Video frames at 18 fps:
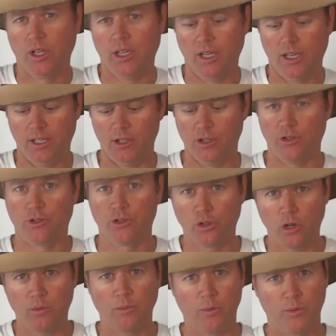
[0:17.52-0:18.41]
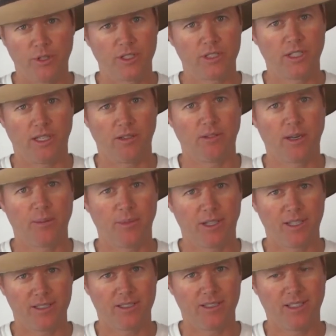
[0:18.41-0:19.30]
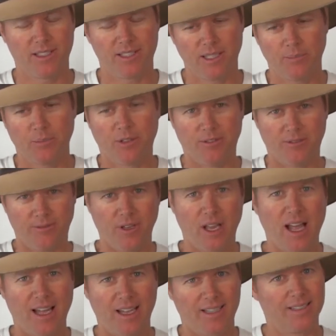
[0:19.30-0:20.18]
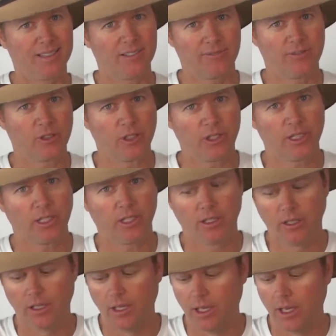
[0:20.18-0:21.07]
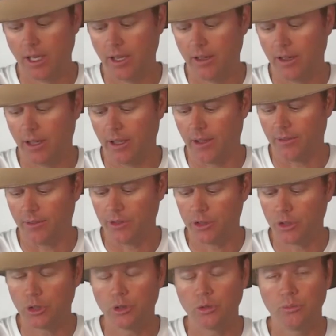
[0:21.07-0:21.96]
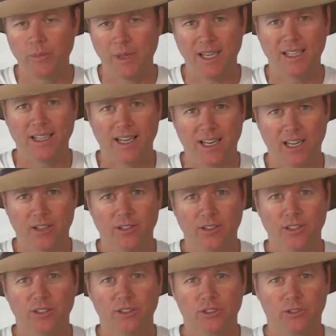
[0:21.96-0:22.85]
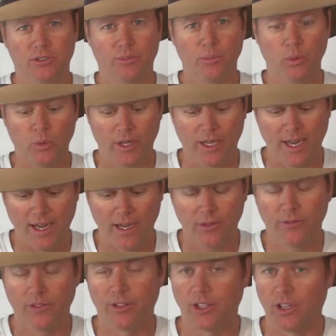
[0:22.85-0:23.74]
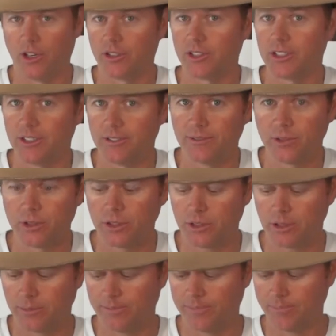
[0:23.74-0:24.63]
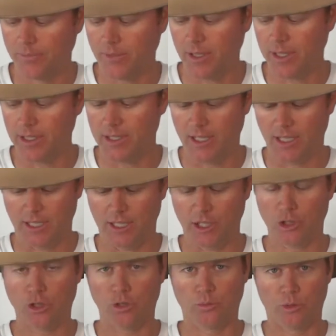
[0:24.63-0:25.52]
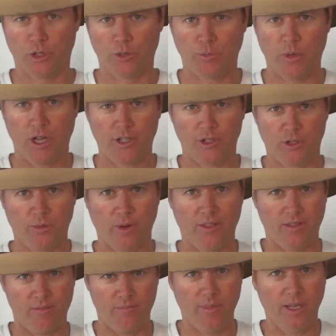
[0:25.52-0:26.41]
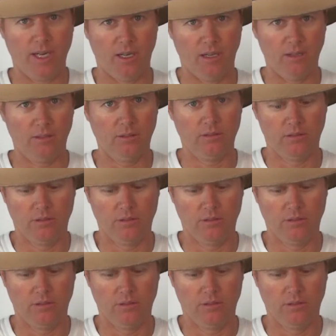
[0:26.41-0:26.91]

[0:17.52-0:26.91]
in your enjoyment with the Stingray because they simply fly differently. The two main areas to point out that they are different is the initial response around the middle